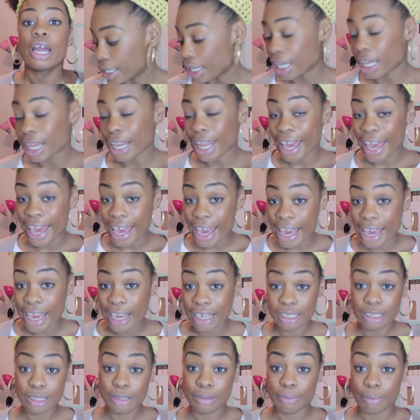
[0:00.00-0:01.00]
The
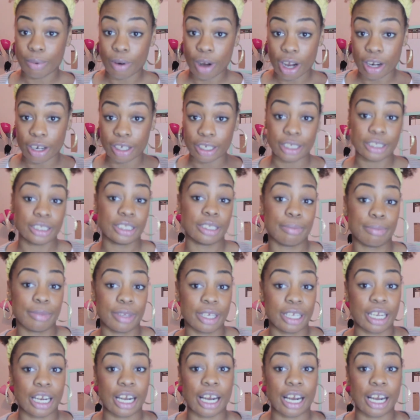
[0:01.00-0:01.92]
last product is something